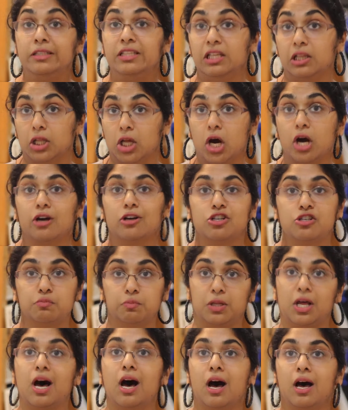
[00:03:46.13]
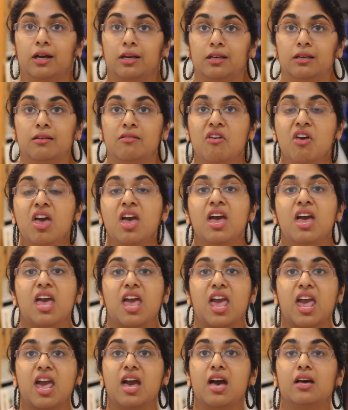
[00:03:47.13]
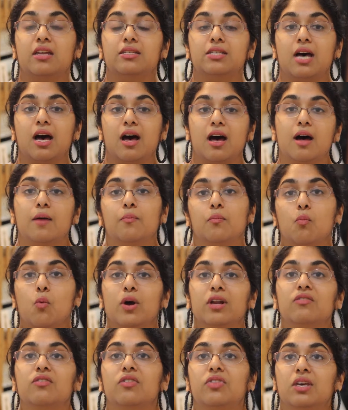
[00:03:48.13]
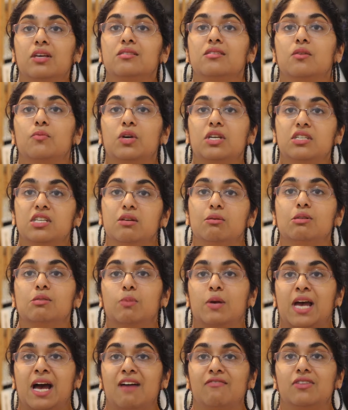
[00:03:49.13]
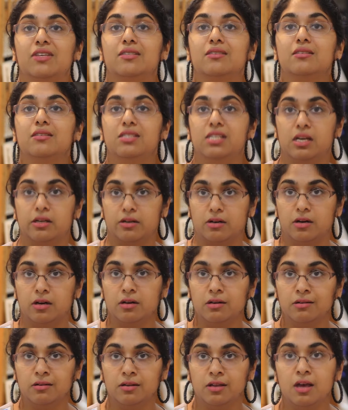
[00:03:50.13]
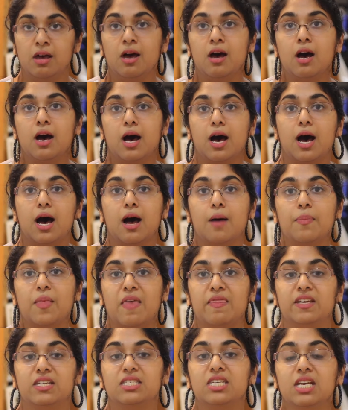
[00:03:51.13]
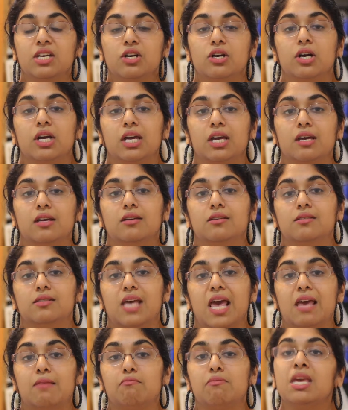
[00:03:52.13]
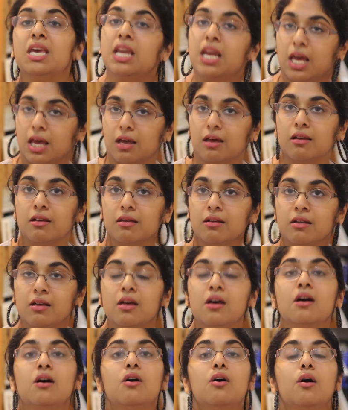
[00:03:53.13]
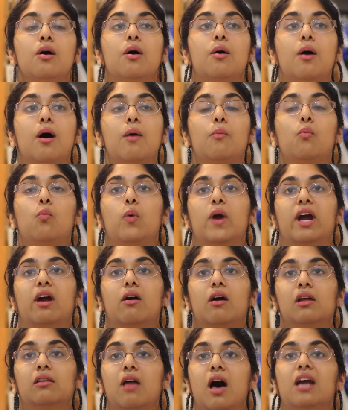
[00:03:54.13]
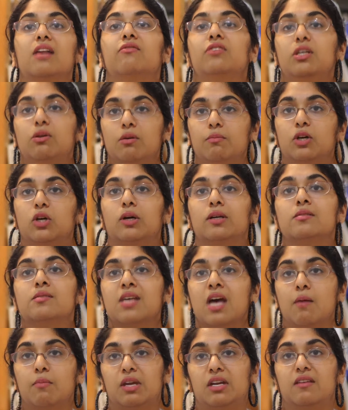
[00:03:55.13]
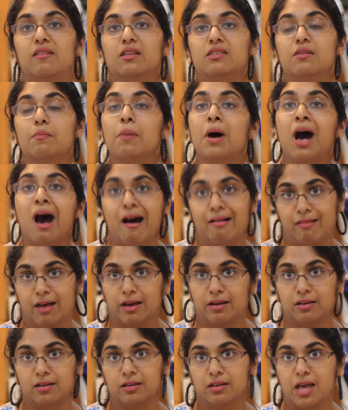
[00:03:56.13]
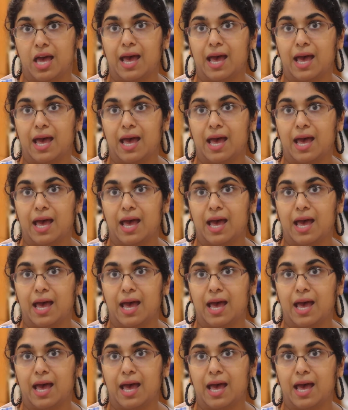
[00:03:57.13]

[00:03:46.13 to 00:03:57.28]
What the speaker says: really large block. And one of the things that we do is we have this dinner, and the dinner is a meeting where a lot of new immigrants come in, and it's a potluck.